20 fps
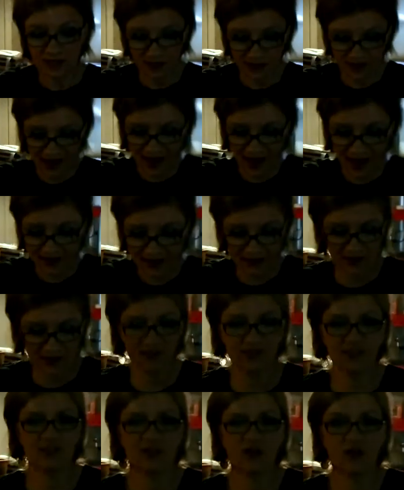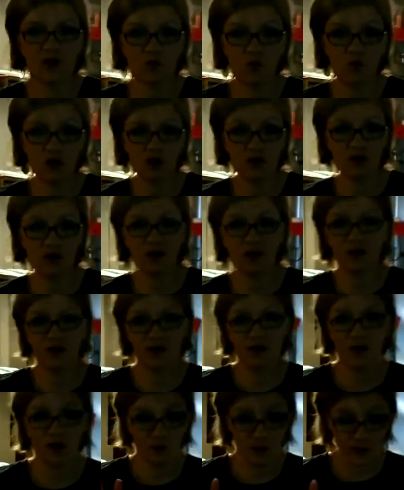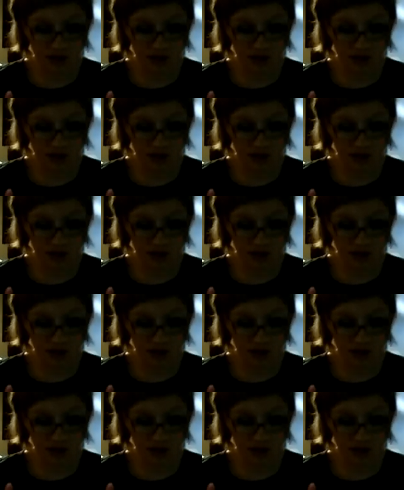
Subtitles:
that is our wall art and our